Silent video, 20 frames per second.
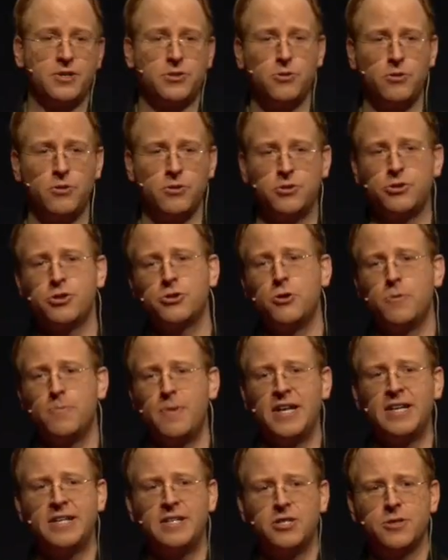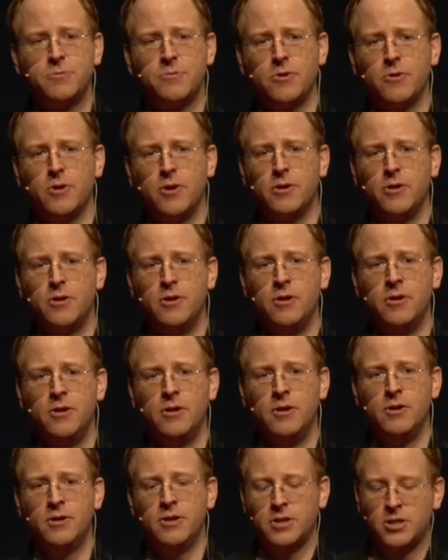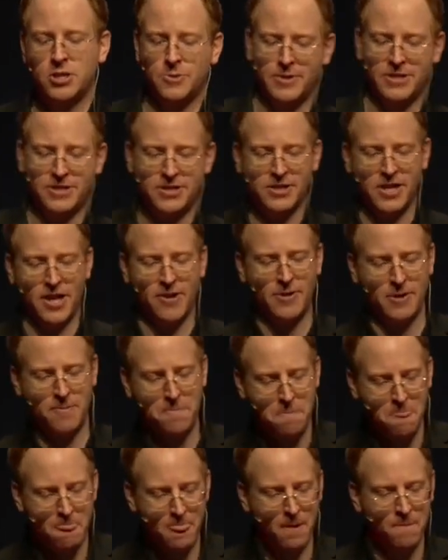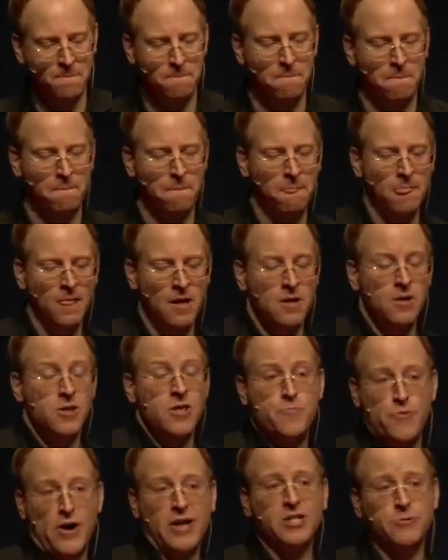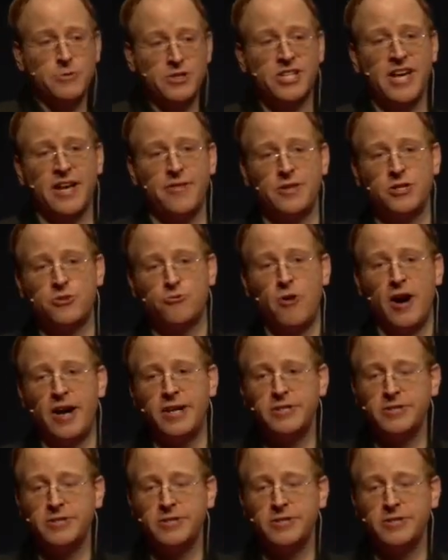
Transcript: at all and score badly tomorrow. It's a bit scary. The brands which get this right